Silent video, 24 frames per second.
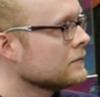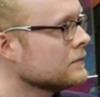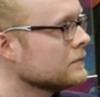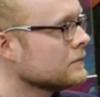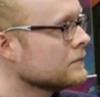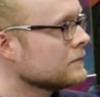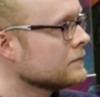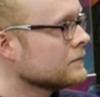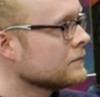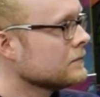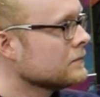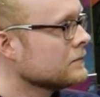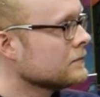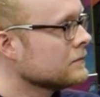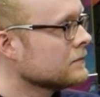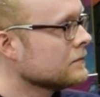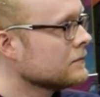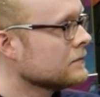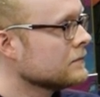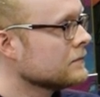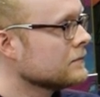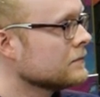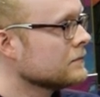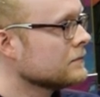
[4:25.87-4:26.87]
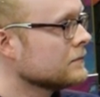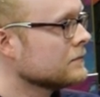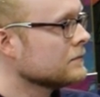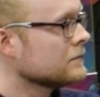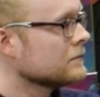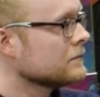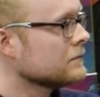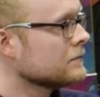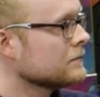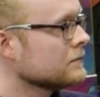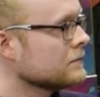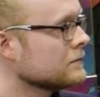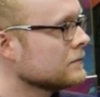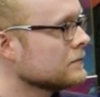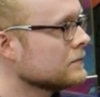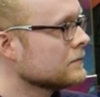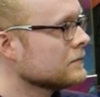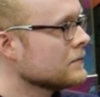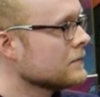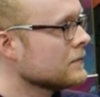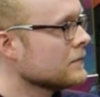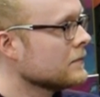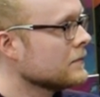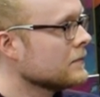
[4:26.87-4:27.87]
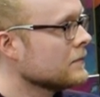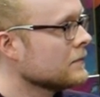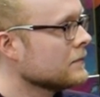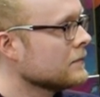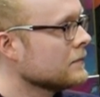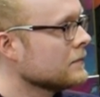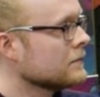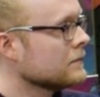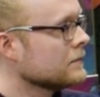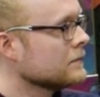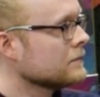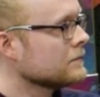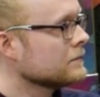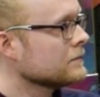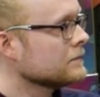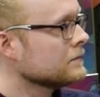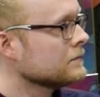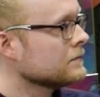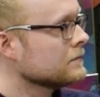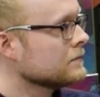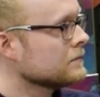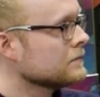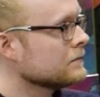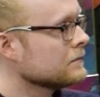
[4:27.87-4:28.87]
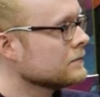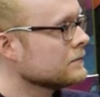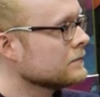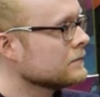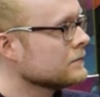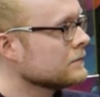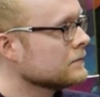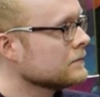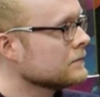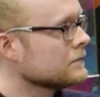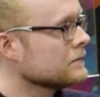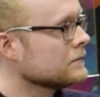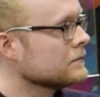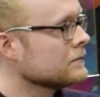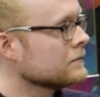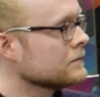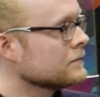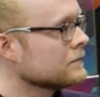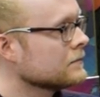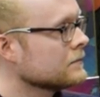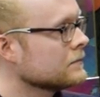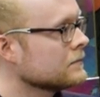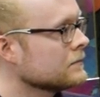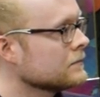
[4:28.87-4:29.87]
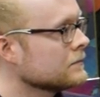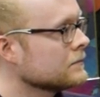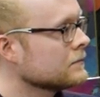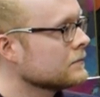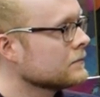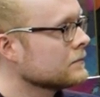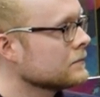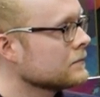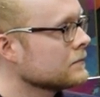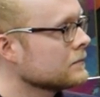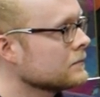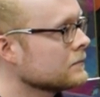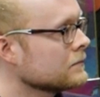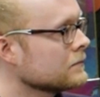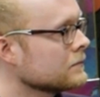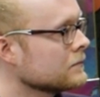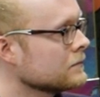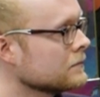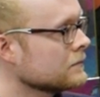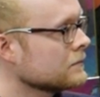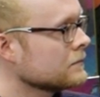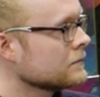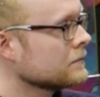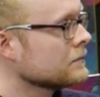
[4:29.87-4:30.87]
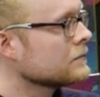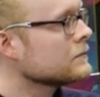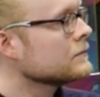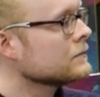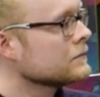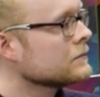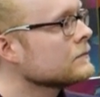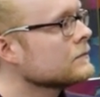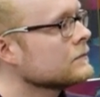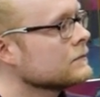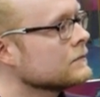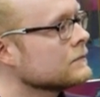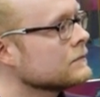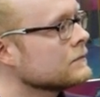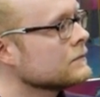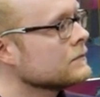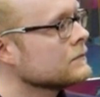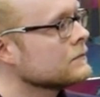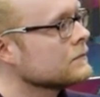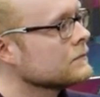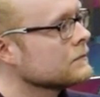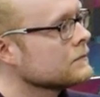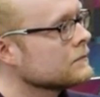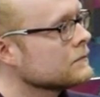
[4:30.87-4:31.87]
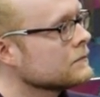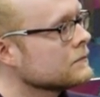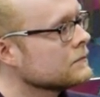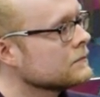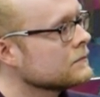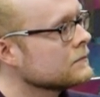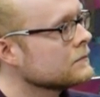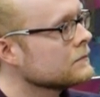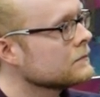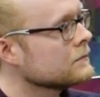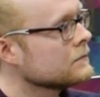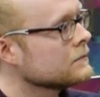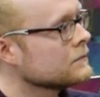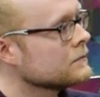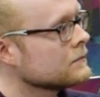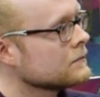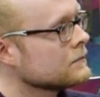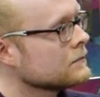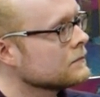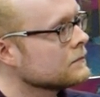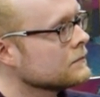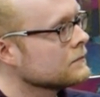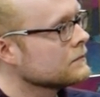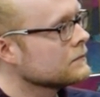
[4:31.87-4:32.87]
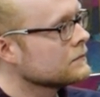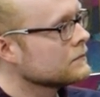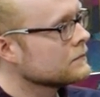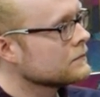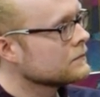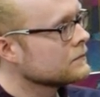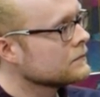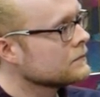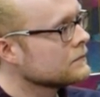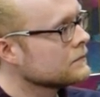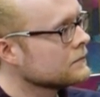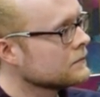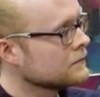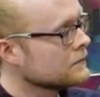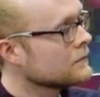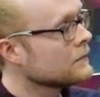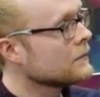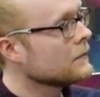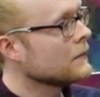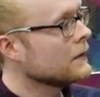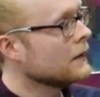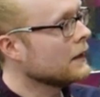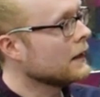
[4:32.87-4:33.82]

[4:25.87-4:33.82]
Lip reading: No words are spoken by the person on screen.